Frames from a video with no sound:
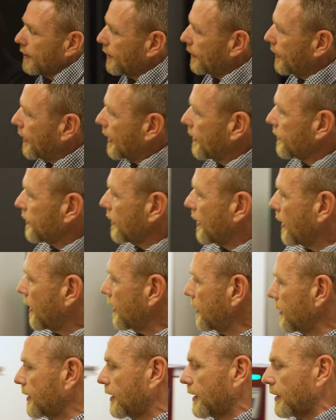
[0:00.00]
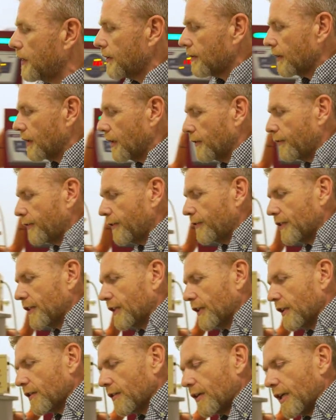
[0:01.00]
here has 100 kilograms or 50
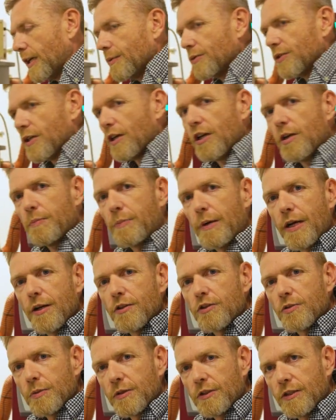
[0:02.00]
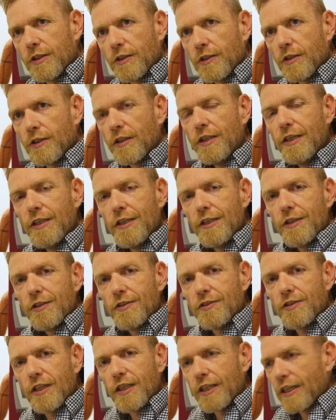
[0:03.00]
kilograms, 100 pounds of material
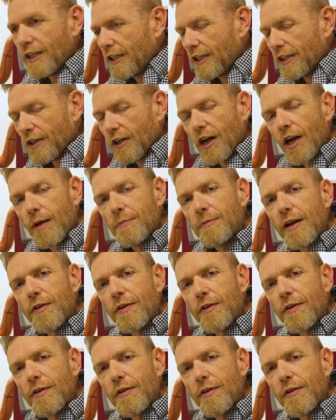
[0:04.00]
sitting in here. I'm